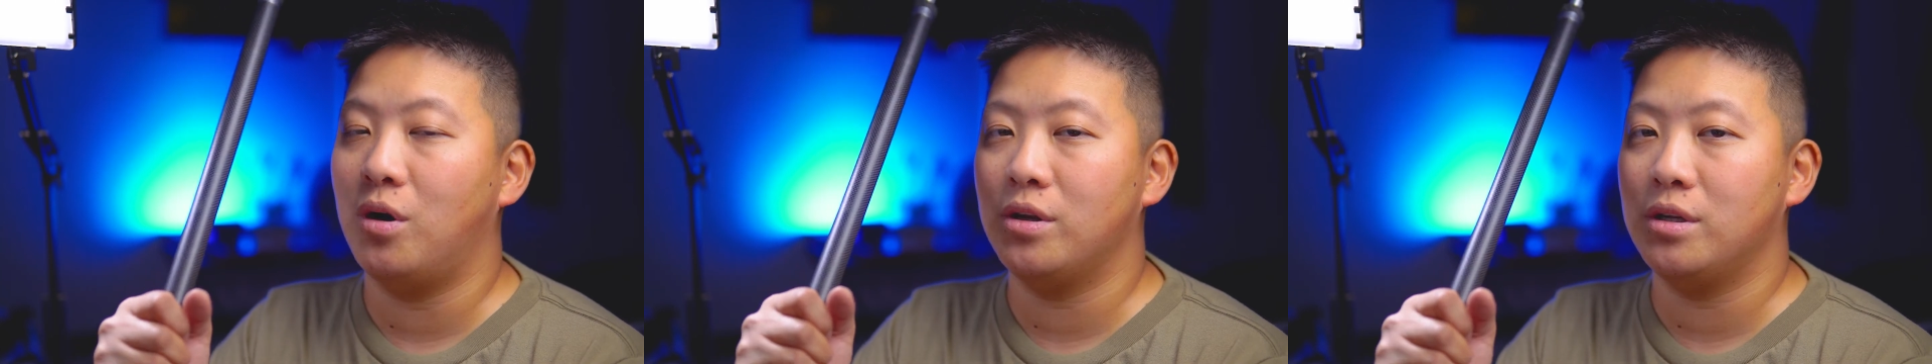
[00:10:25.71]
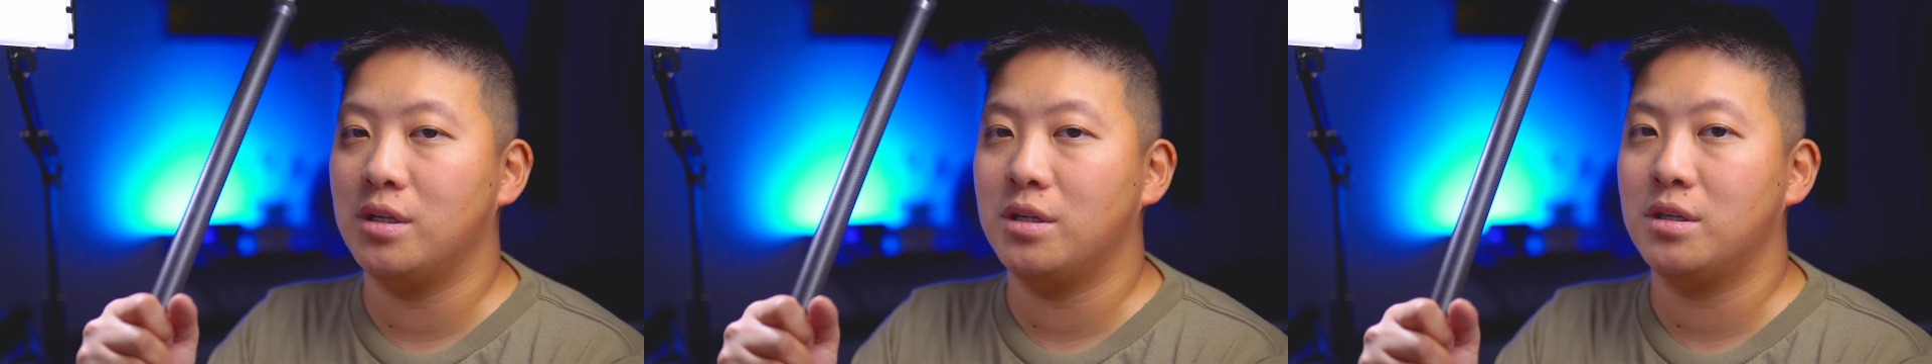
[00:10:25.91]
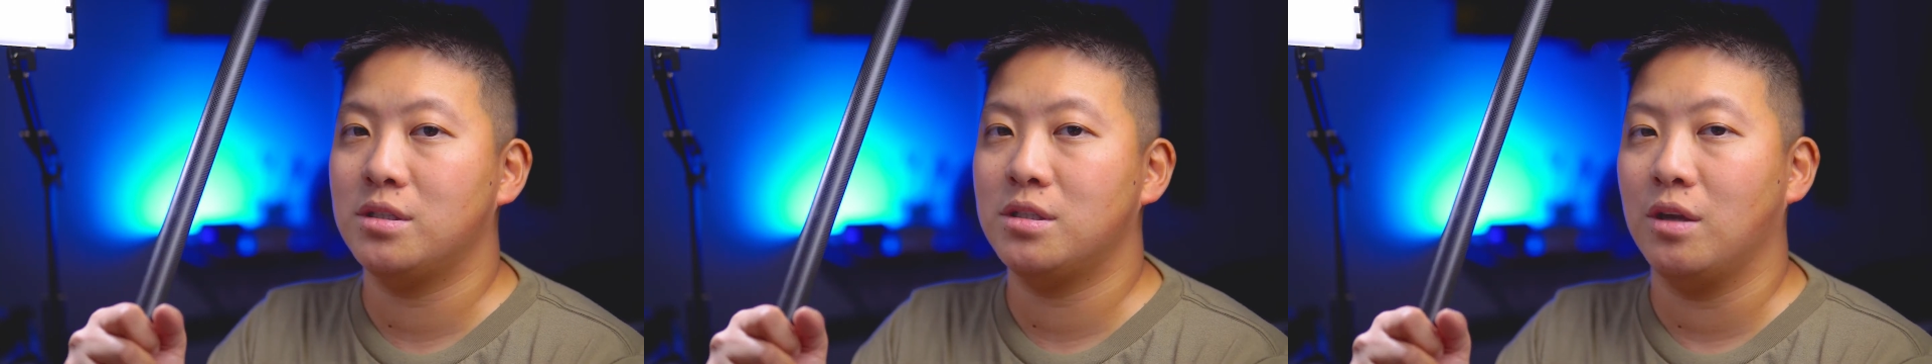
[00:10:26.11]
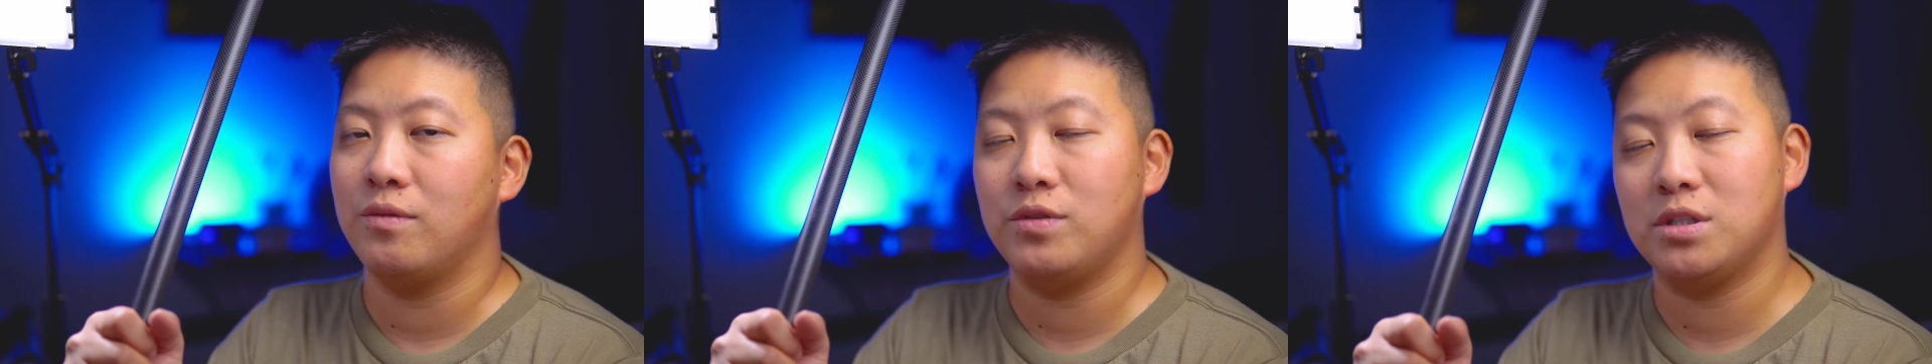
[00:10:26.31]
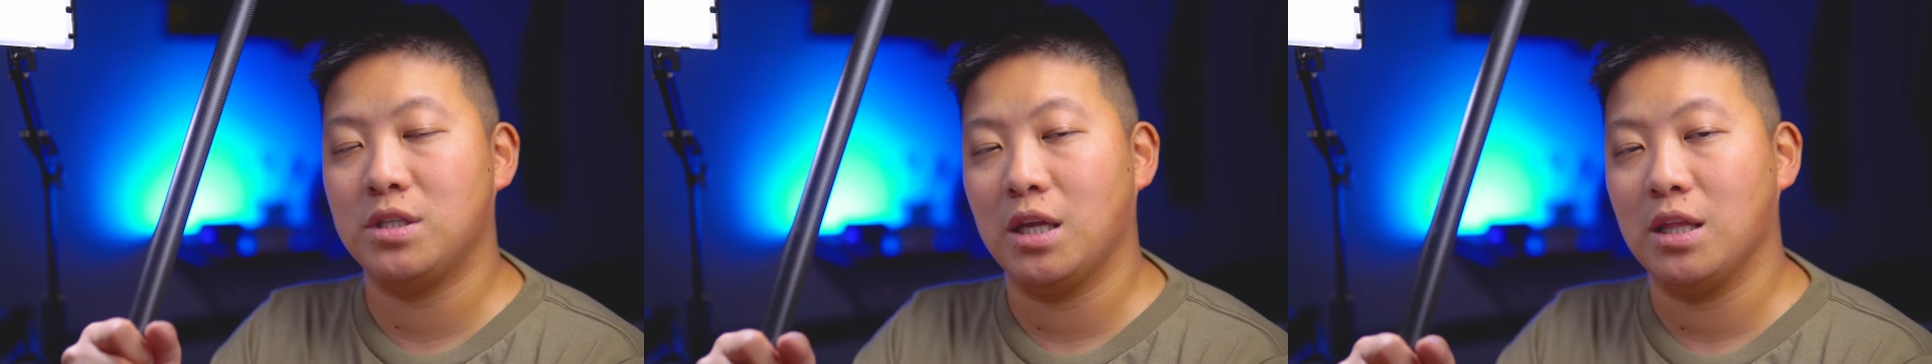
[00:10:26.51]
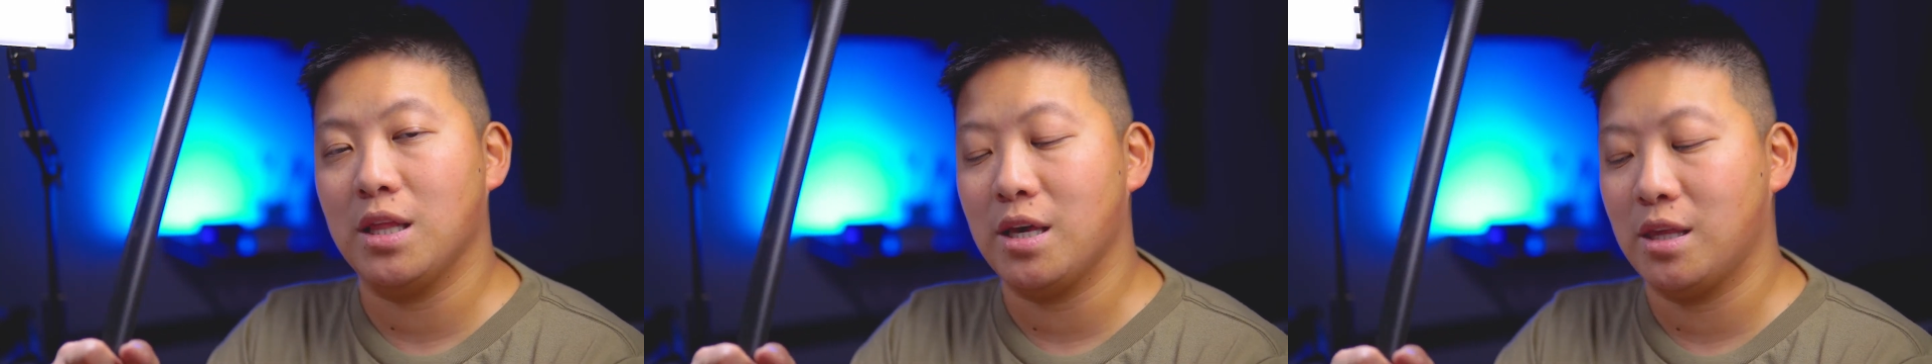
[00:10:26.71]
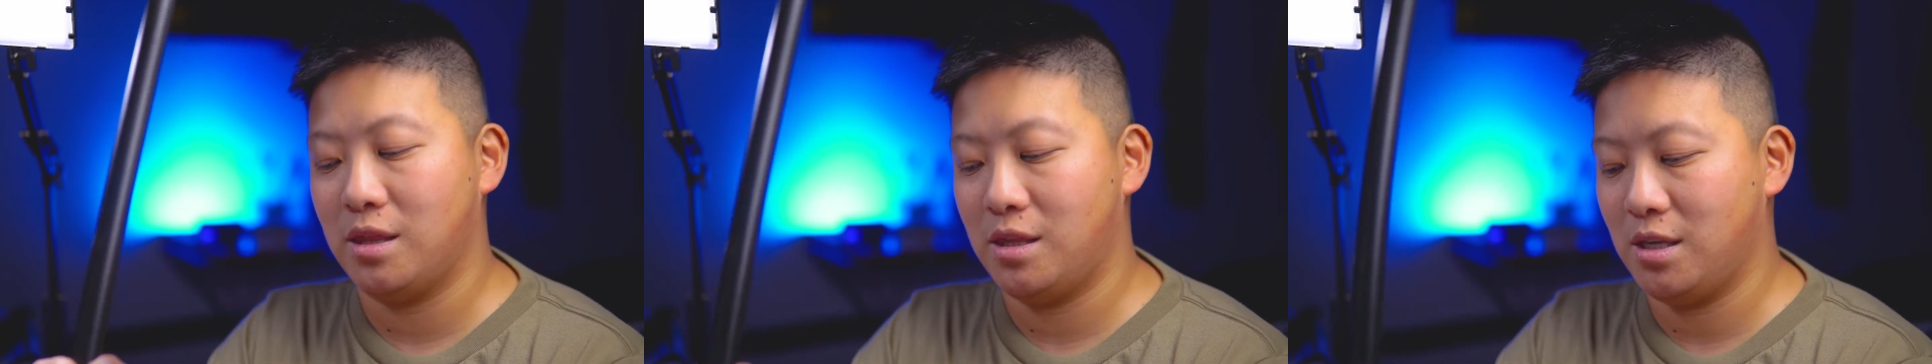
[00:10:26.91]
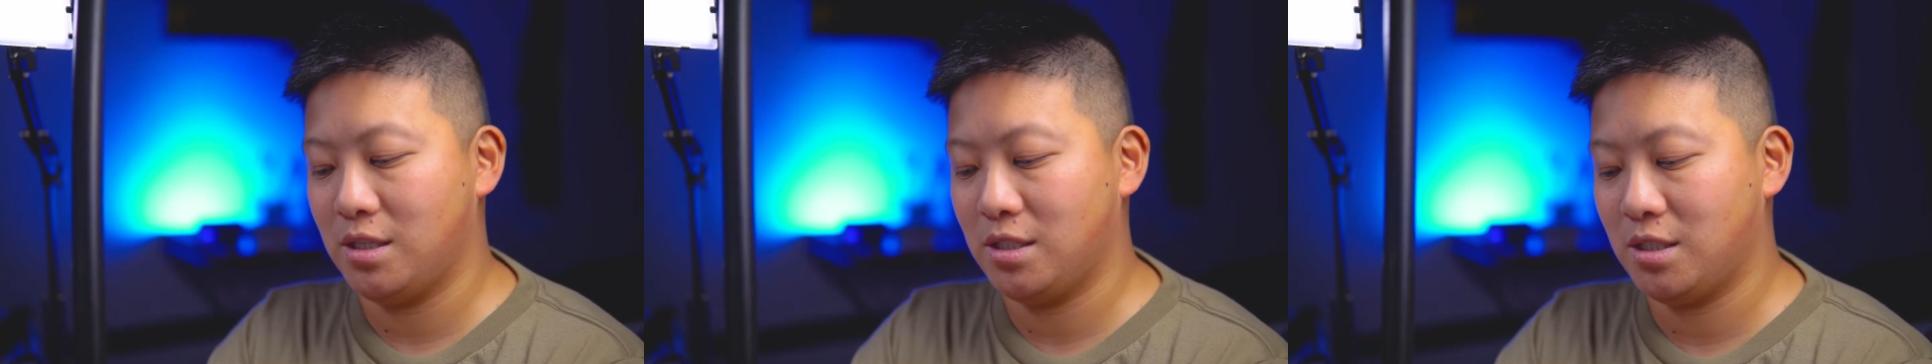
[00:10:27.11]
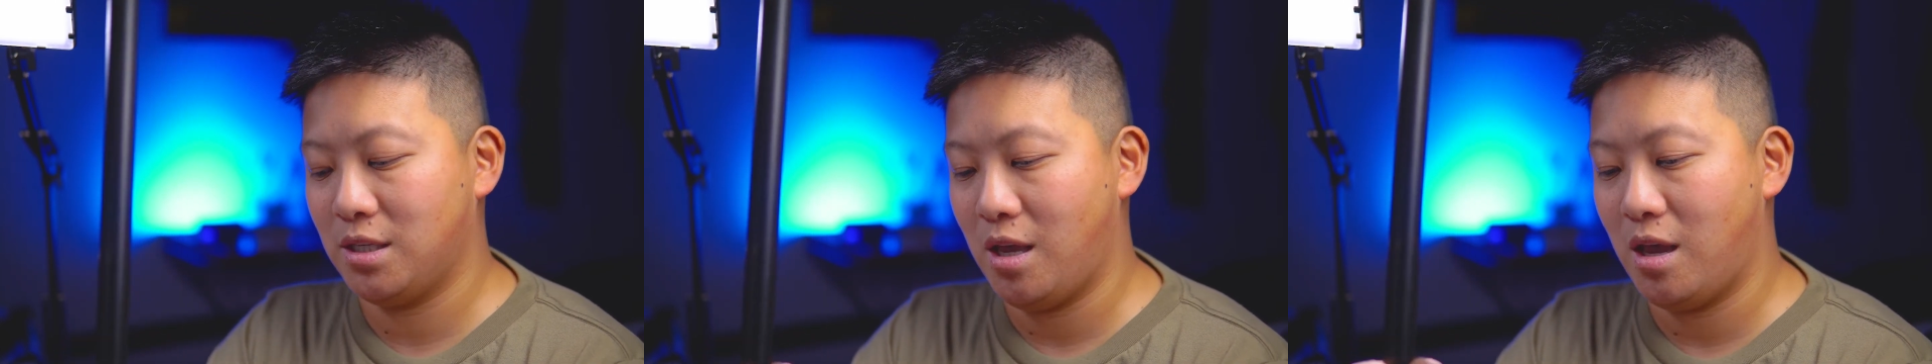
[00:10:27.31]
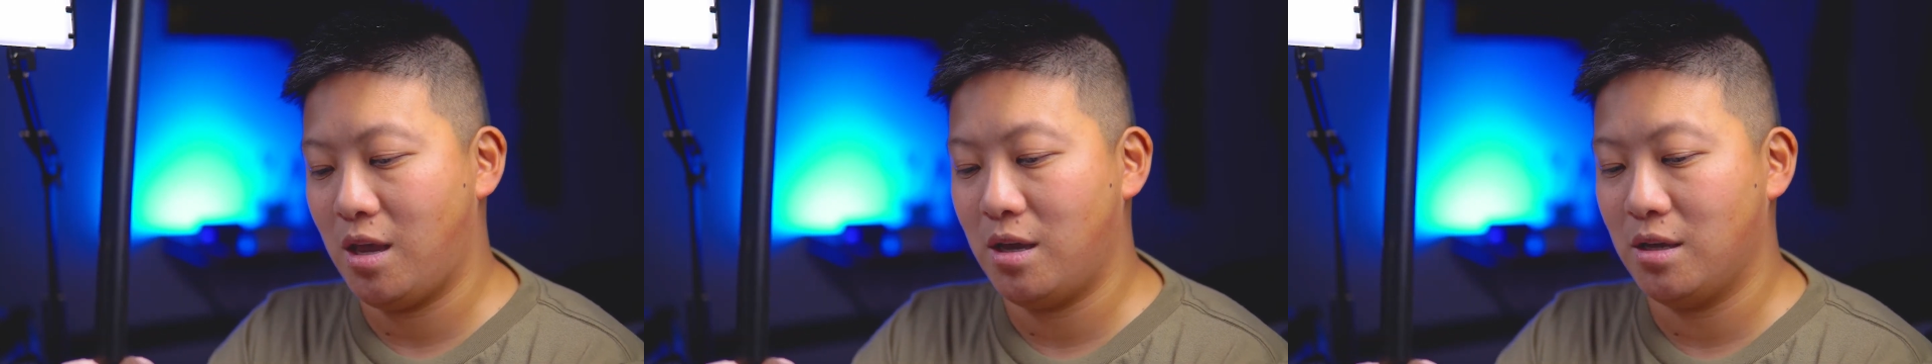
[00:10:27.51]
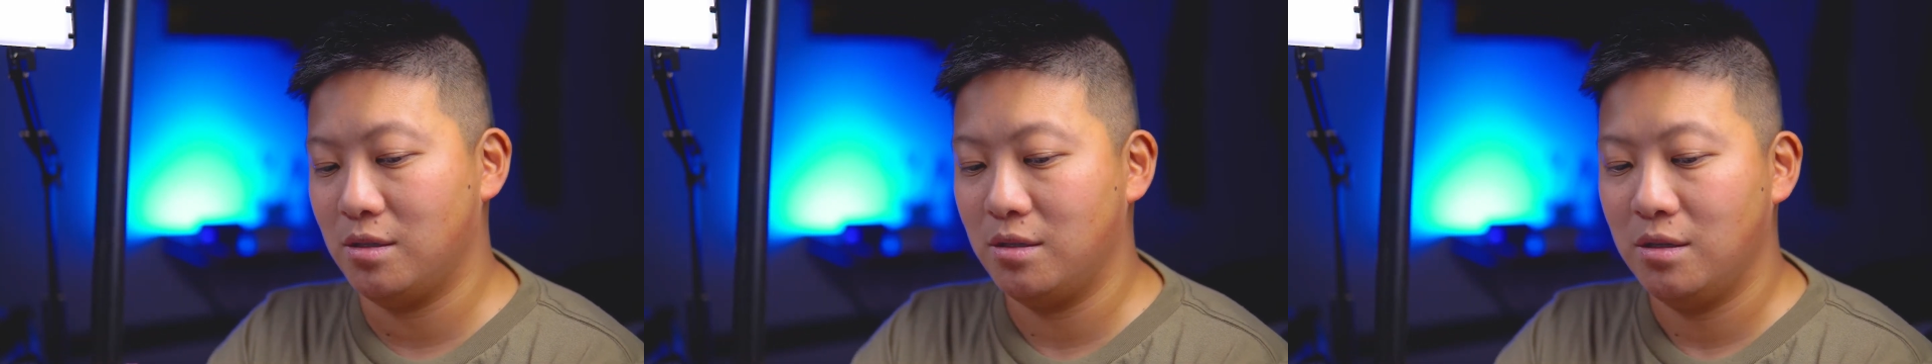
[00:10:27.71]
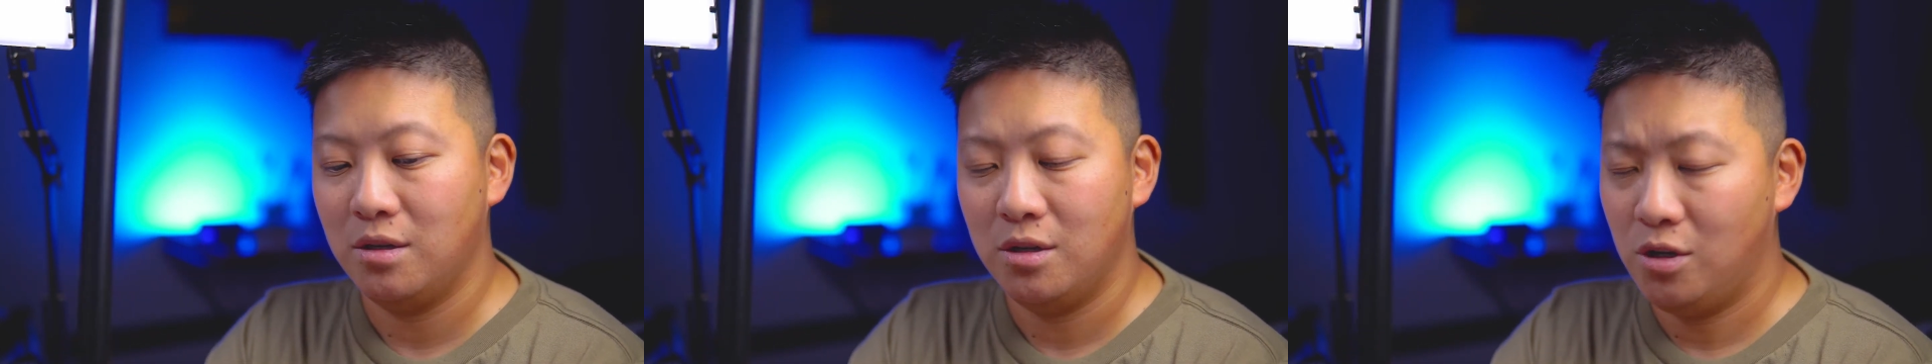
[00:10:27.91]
on the selfie stick like this and